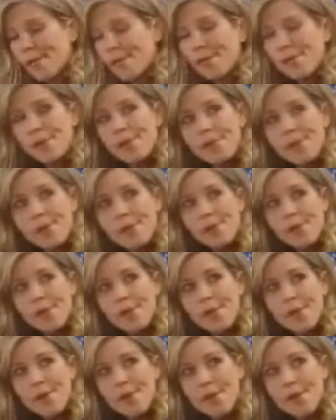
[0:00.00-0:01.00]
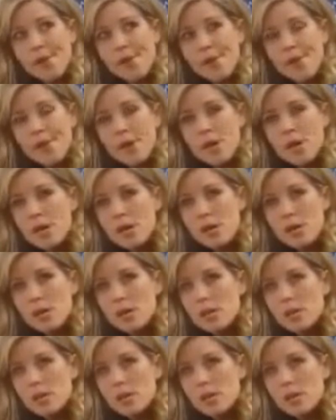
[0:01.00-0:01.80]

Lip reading: [no speech]